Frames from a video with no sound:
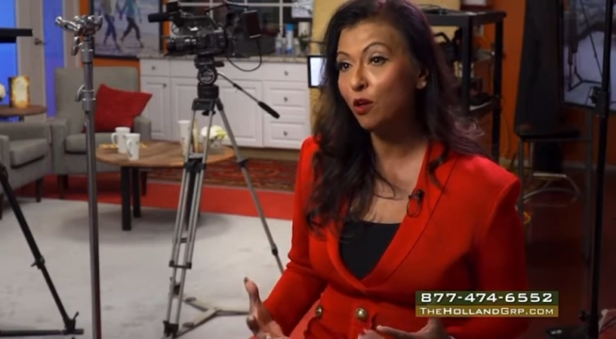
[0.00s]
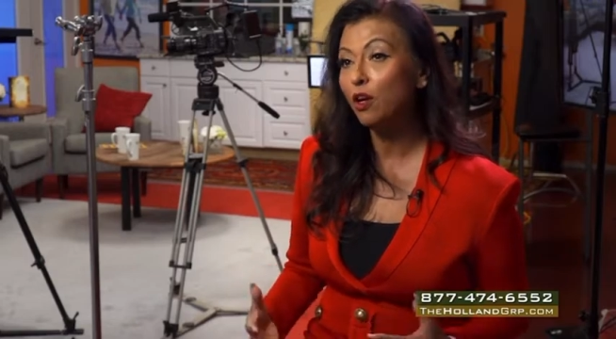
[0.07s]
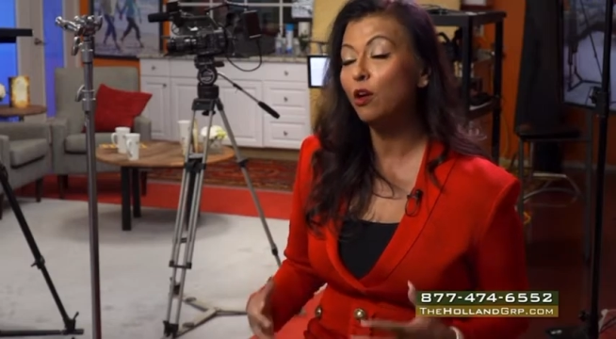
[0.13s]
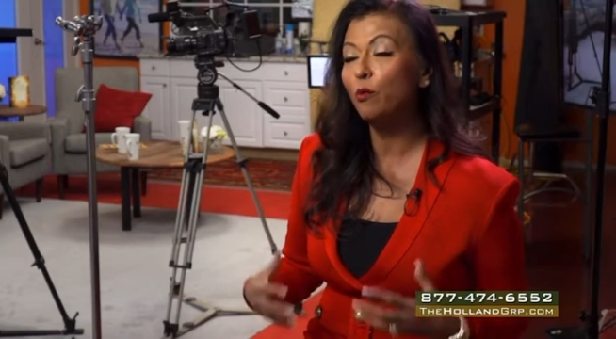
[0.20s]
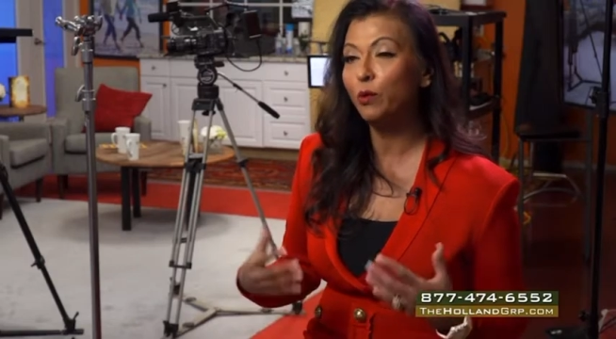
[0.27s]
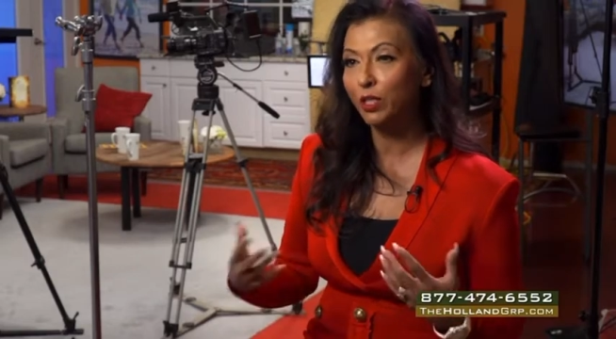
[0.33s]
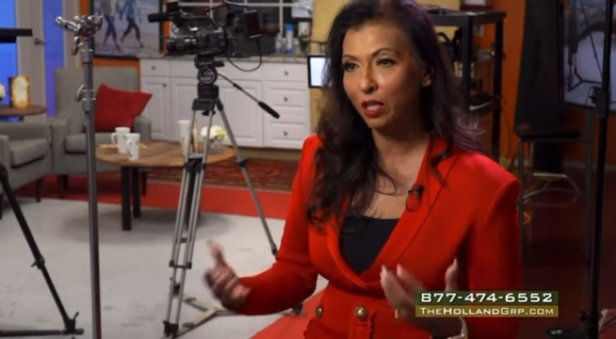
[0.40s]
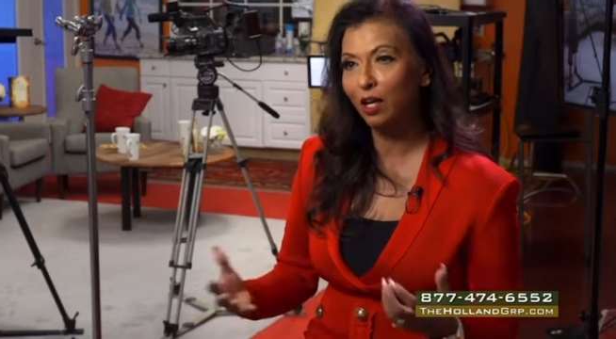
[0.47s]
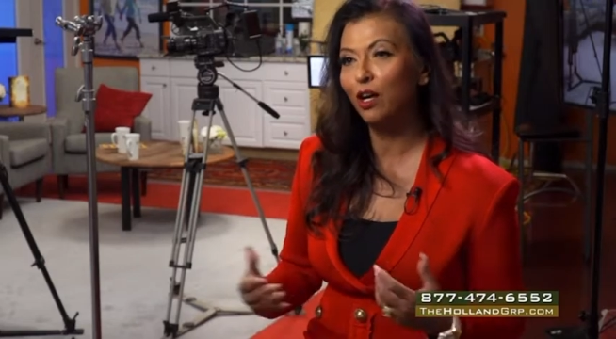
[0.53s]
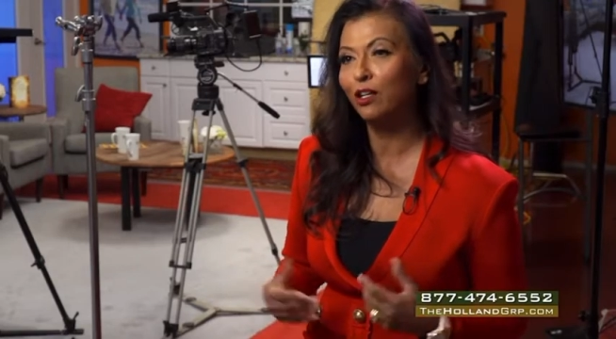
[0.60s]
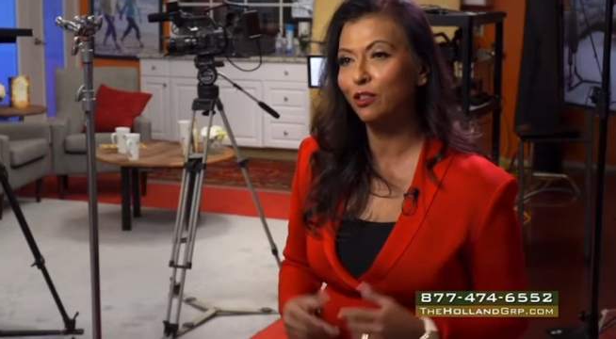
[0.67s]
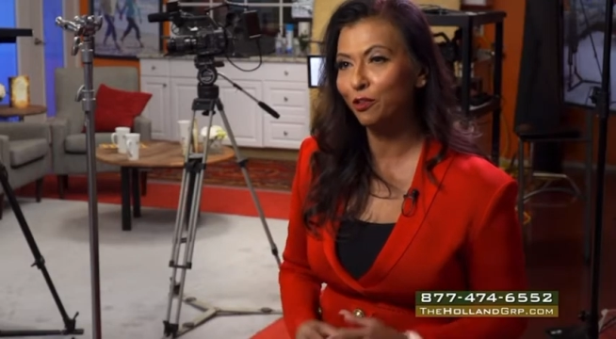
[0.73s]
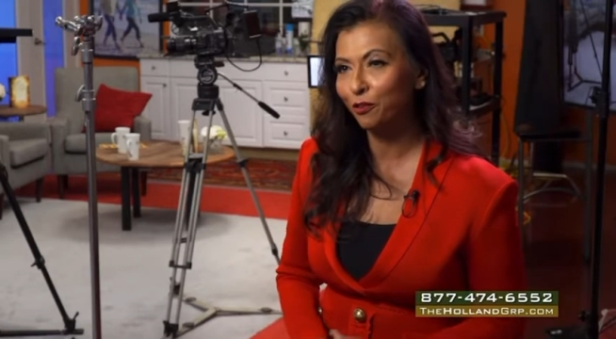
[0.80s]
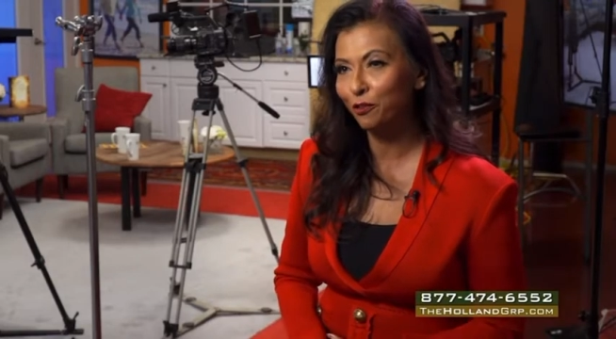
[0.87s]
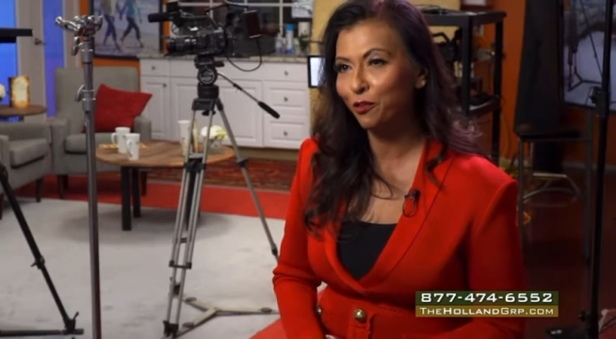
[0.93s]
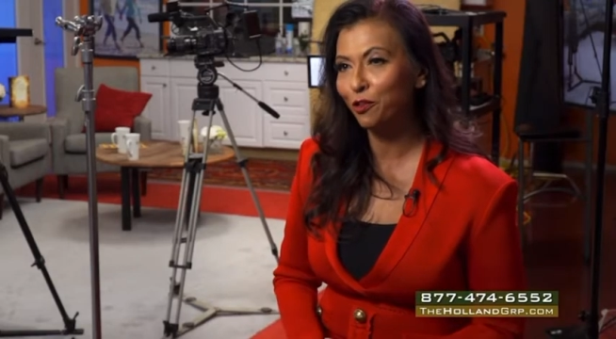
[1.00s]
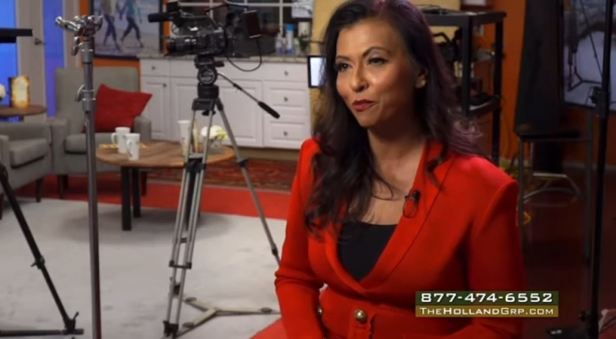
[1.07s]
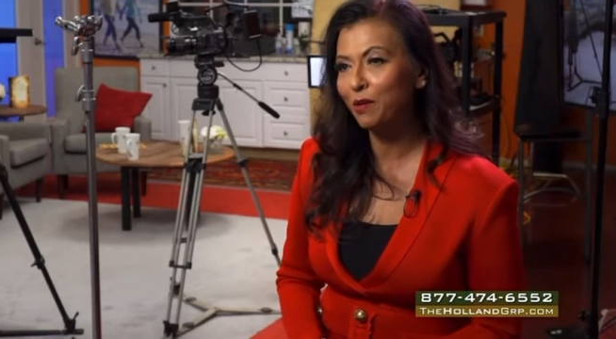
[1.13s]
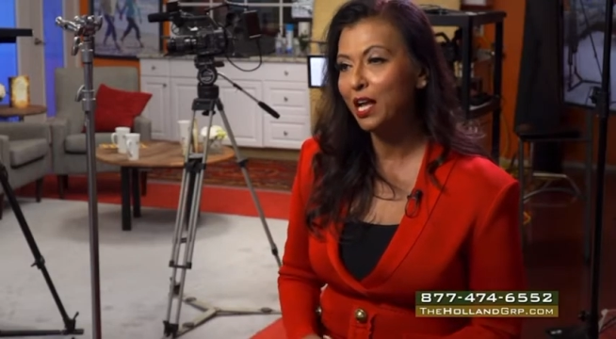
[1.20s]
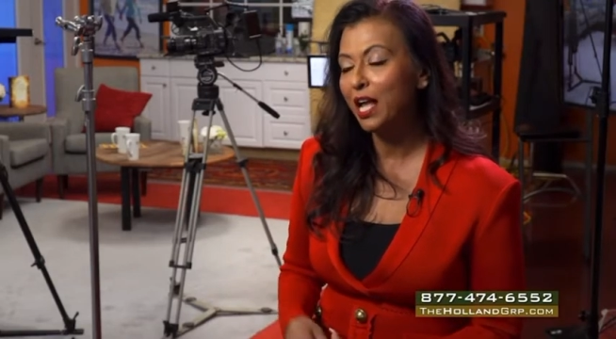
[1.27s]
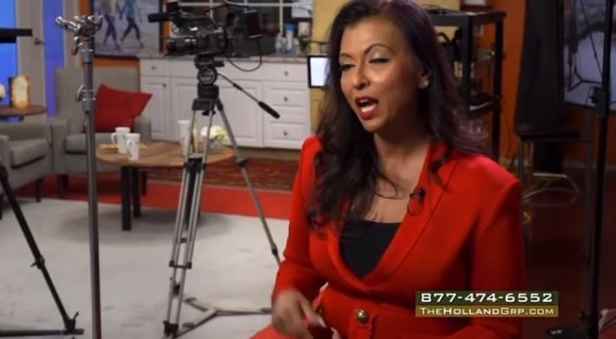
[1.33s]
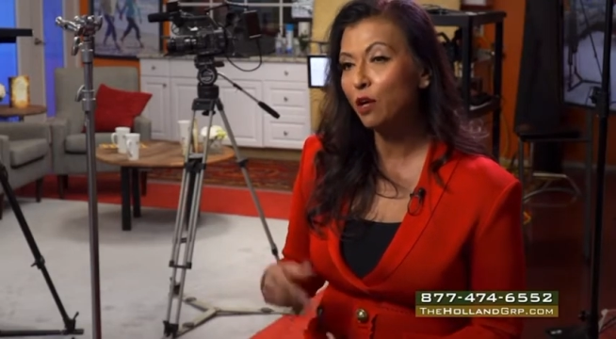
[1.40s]
with the Holland Group.
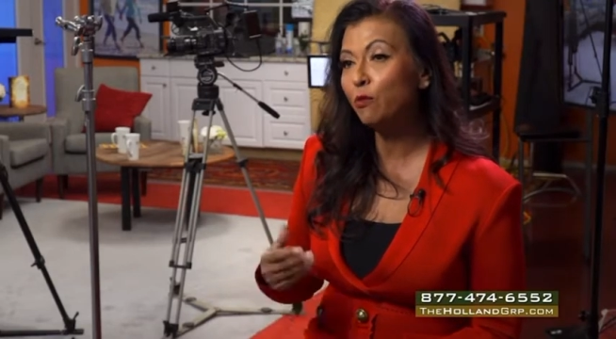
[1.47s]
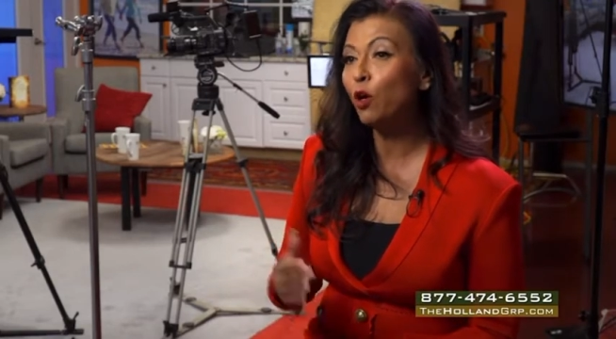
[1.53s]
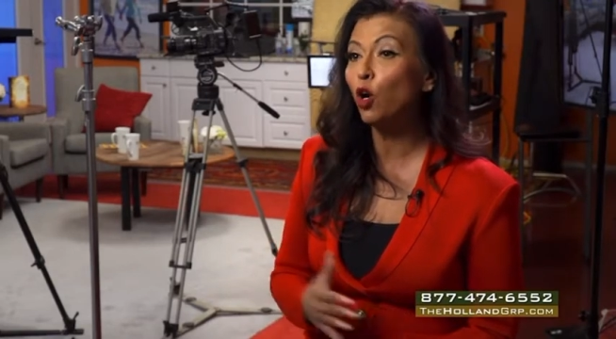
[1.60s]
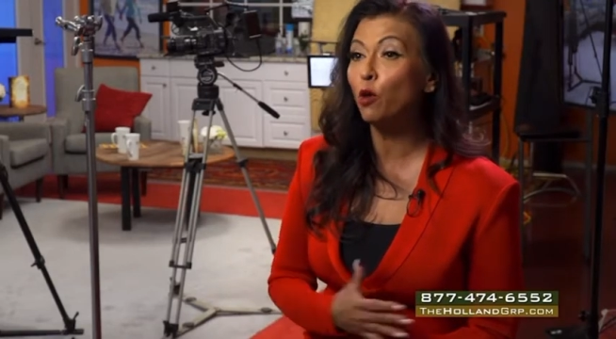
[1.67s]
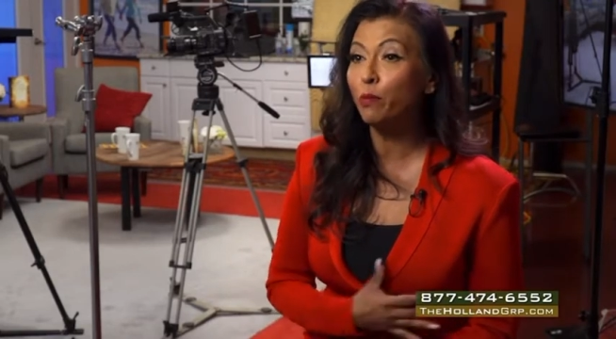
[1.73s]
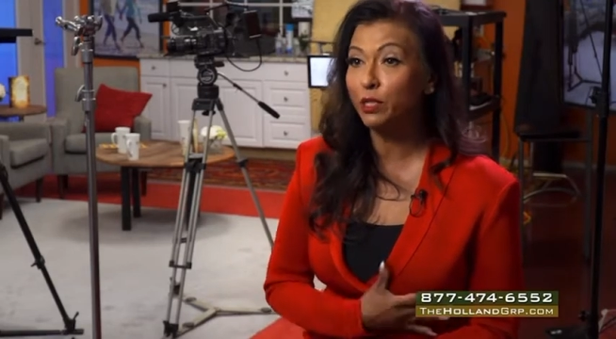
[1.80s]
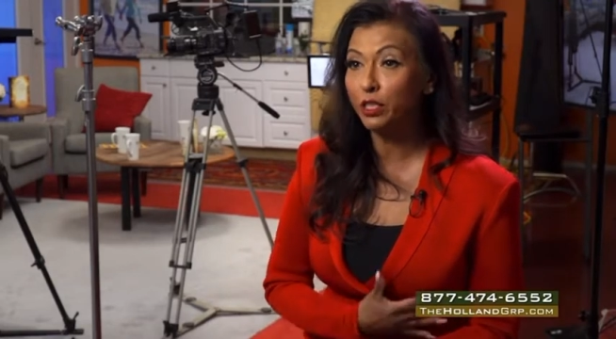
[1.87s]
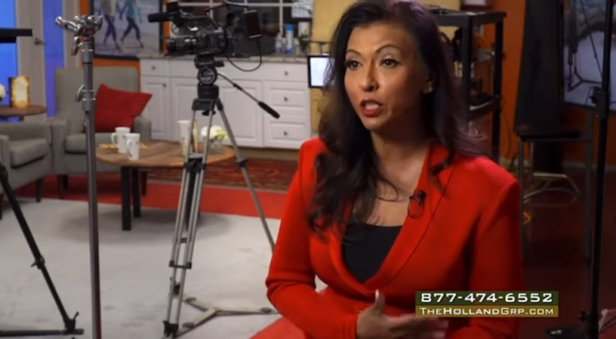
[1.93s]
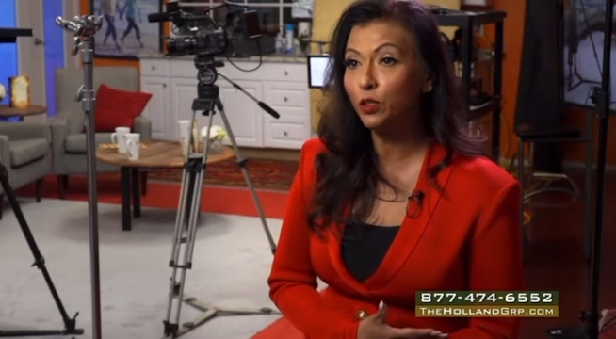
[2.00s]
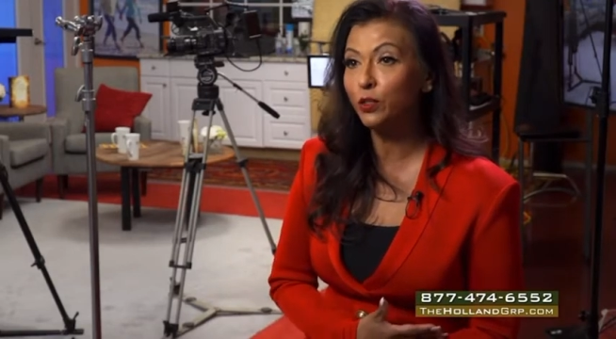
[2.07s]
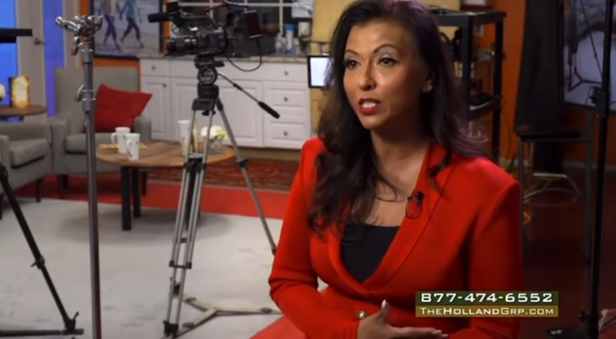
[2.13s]
And we're hoping to do